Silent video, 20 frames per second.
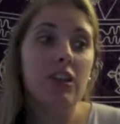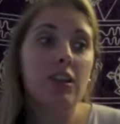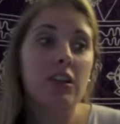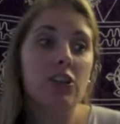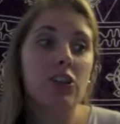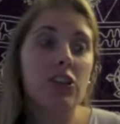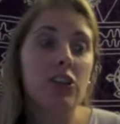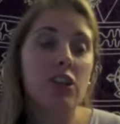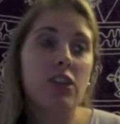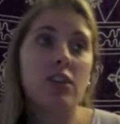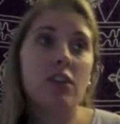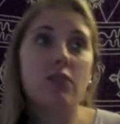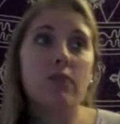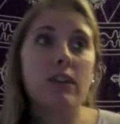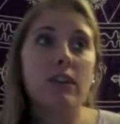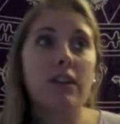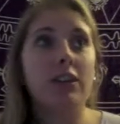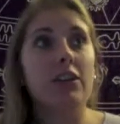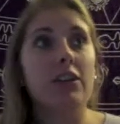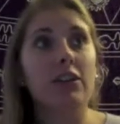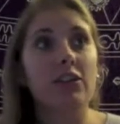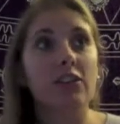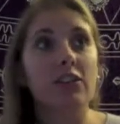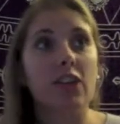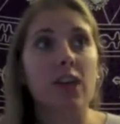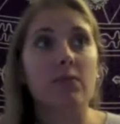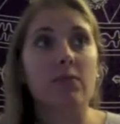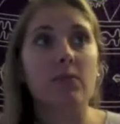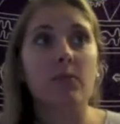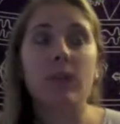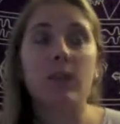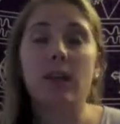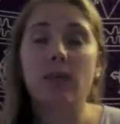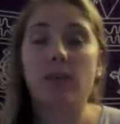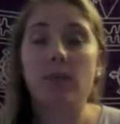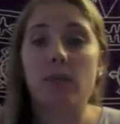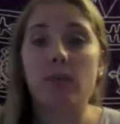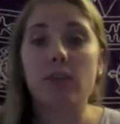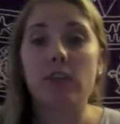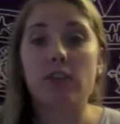she quit her job to become
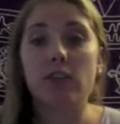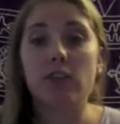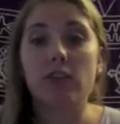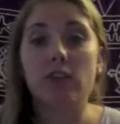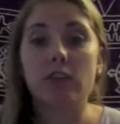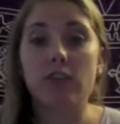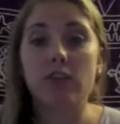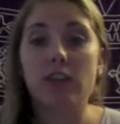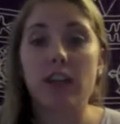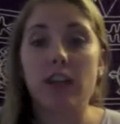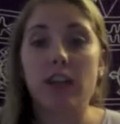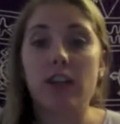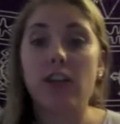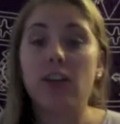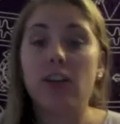a personal trainer,